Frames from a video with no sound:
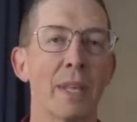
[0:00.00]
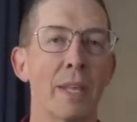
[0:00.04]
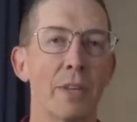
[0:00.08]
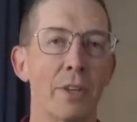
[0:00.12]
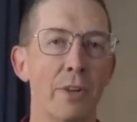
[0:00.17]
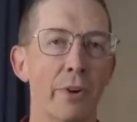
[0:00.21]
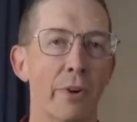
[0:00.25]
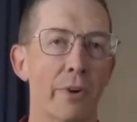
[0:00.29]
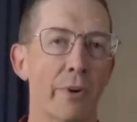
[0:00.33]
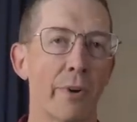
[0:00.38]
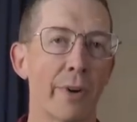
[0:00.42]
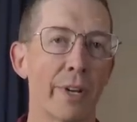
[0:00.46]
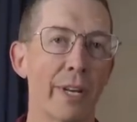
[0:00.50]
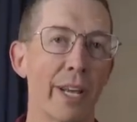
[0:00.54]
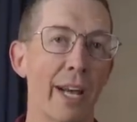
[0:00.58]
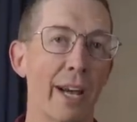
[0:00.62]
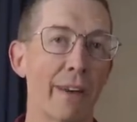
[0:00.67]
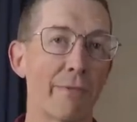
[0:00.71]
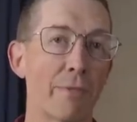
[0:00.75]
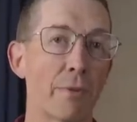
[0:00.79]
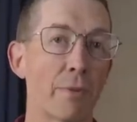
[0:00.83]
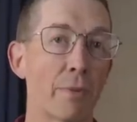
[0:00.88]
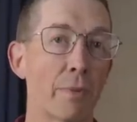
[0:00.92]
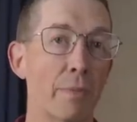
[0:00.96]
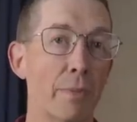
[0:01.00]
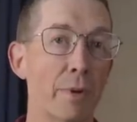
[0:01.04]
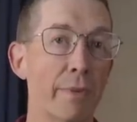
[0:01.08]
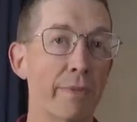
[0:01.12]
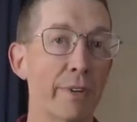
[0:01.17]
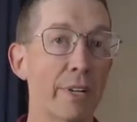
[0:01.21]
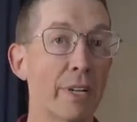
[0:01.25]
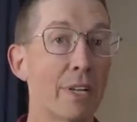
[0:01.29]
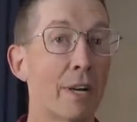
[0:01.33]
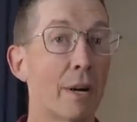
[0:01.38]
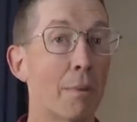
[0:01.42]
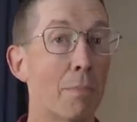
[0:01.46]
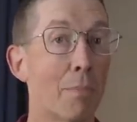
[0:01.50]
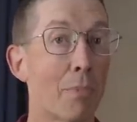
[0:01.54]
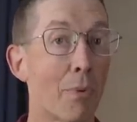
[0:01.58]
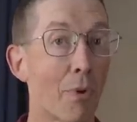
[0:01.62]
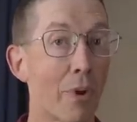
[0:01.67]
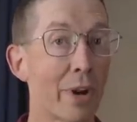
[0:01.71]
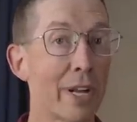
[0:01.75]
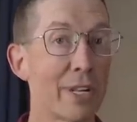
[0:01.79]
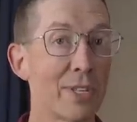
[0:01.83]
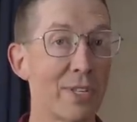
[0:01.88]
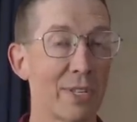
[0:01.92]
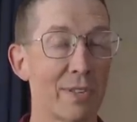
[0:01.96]
You're going to have to remove it
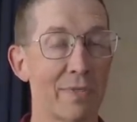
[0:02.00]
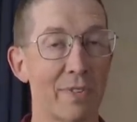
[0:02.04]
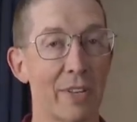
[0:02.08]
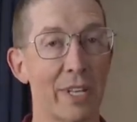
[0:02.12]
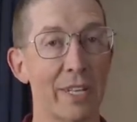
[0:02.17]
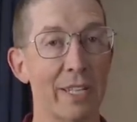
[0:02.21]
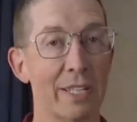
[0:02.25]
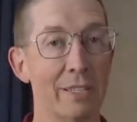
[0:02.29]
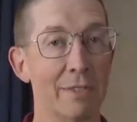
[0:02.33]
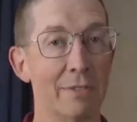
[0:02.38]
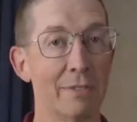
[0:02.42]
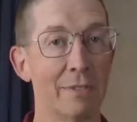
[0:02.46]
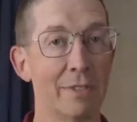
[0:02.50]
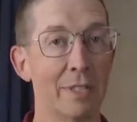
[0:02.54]
abrasively.